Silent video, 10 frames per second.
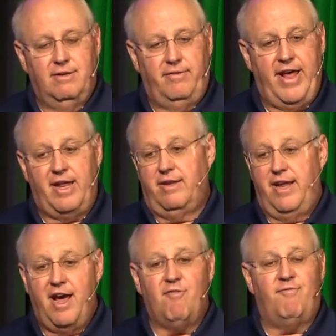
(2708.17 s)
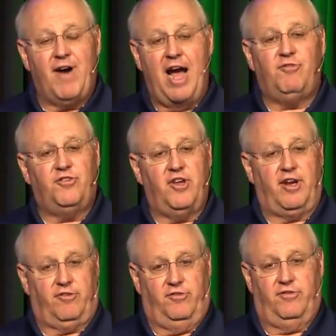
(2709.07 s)
that, yeah,
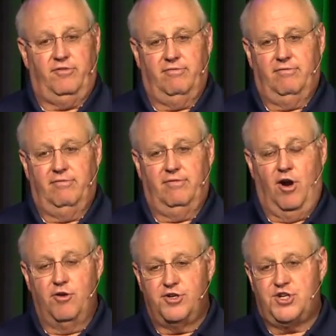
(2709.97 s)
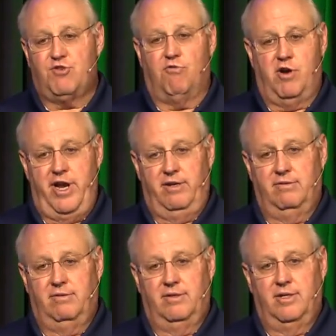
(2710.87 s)
five-sixths are destroyed.
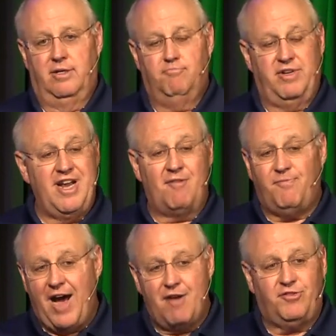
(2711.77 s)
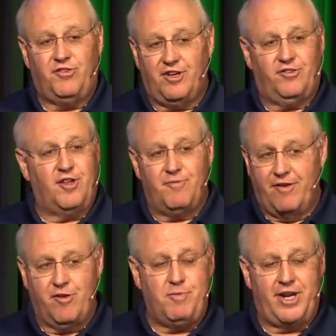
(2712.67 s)
But not five-sixths of
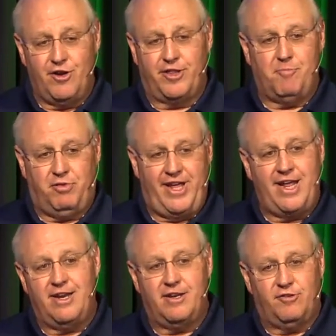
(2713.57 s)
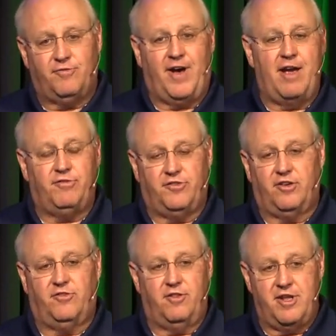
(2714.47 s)
everybody on the planet, it's
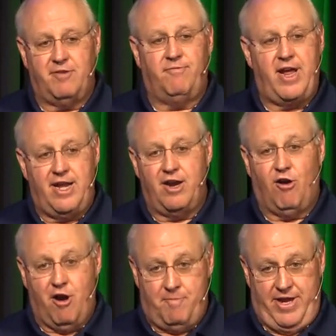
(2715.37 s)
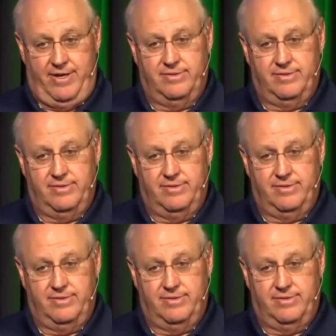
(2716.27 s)
five-sixths of the invading army.